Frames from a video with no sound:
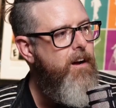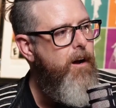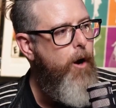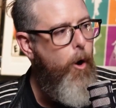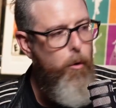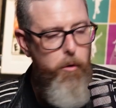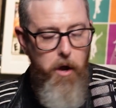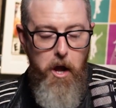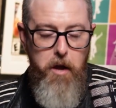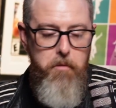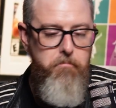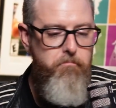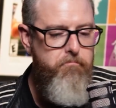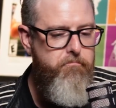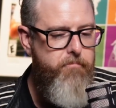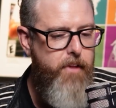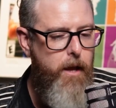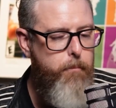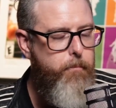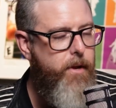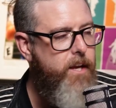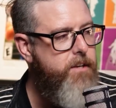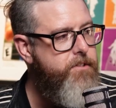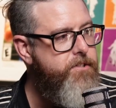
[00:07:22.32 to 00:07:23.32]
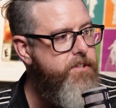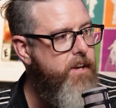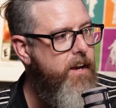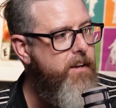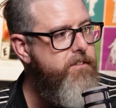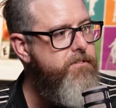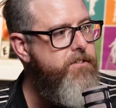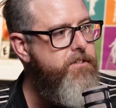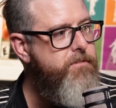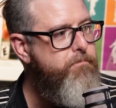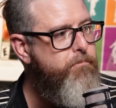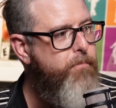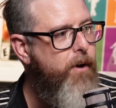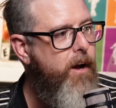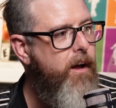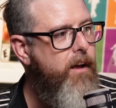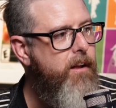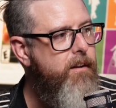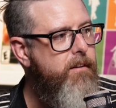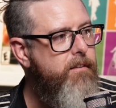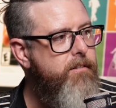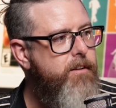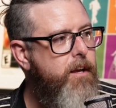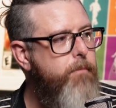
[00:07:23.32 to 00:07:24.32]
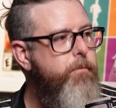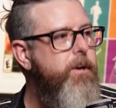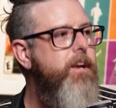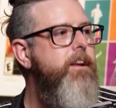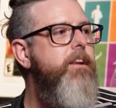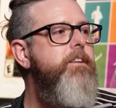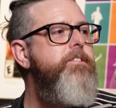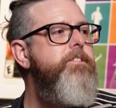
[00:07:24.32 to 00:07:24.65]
Okay, that makes sense. But give me an